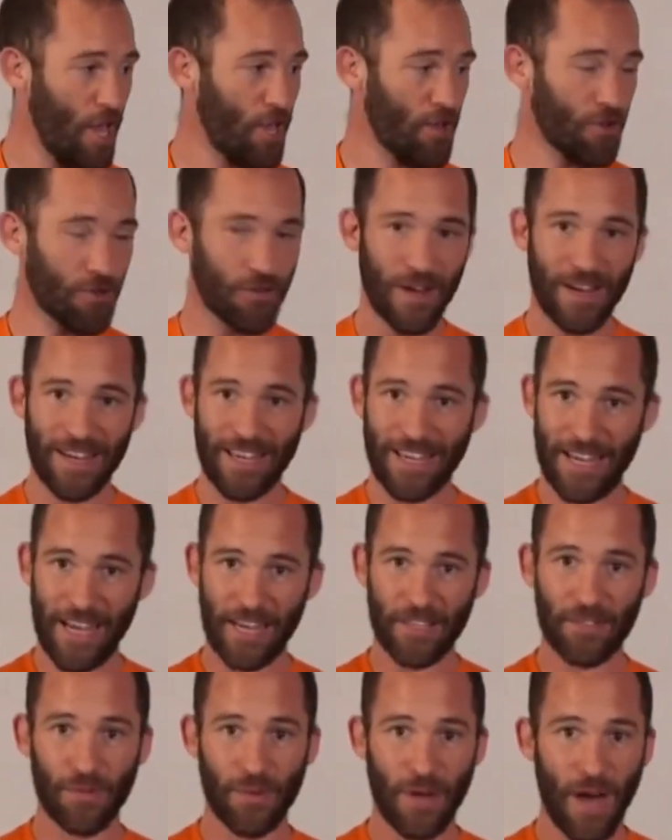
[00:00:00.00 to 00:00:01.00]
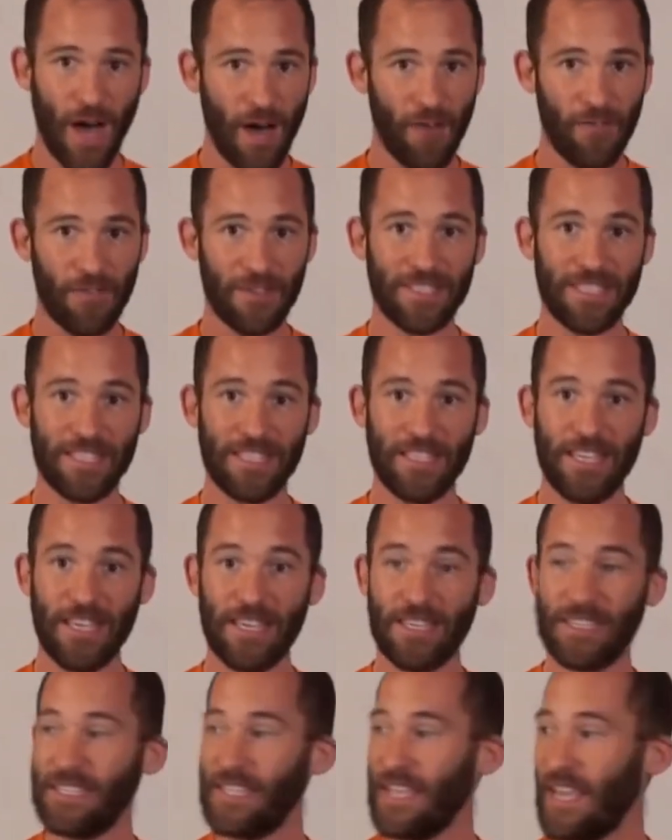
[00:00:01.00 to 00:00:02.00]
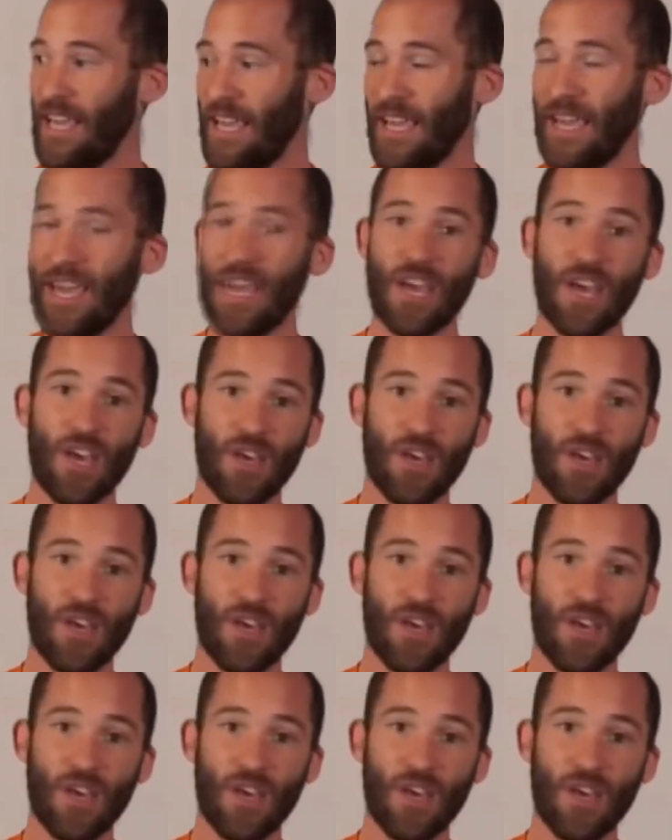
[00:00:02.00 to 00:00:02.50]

you're trying to connect to an office in DC,